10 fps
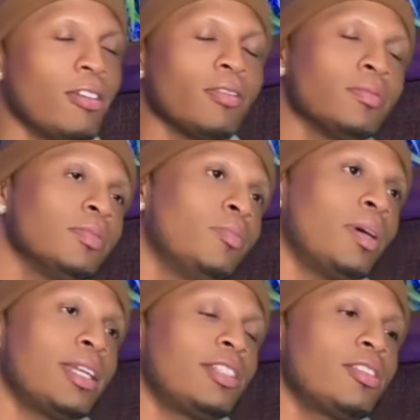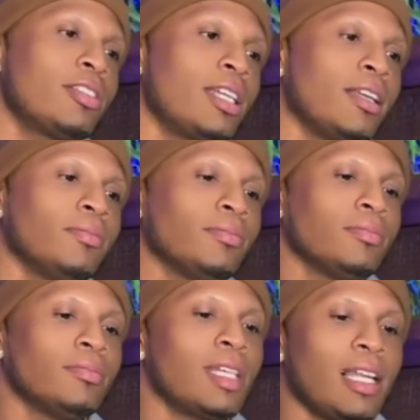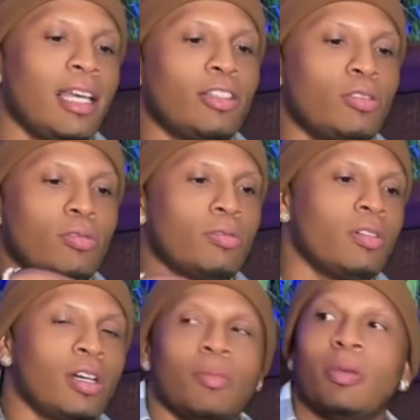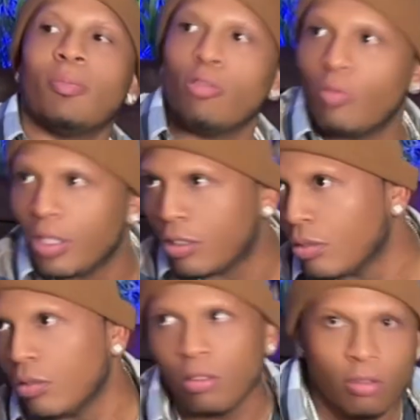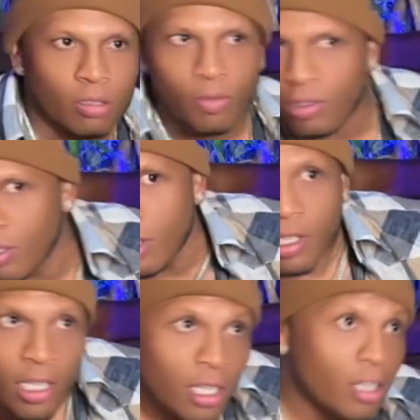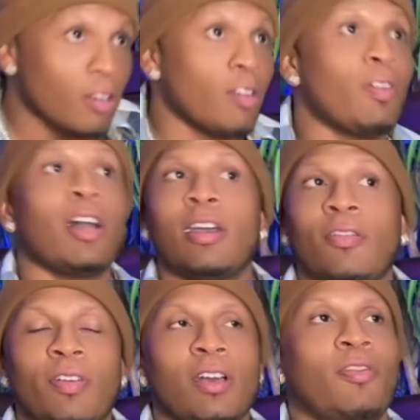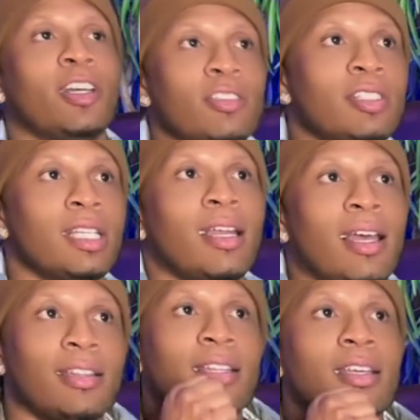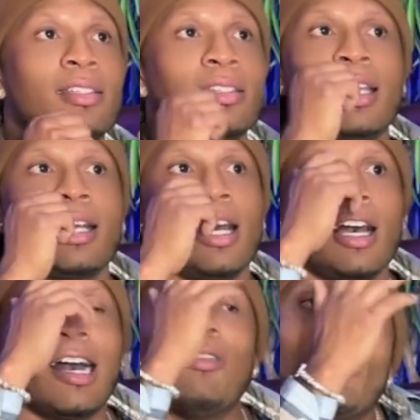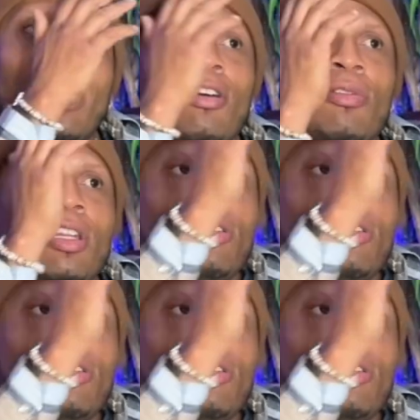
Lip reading: know. But it's just like I like to be moving to look for, you know, if I just stay like this, like I only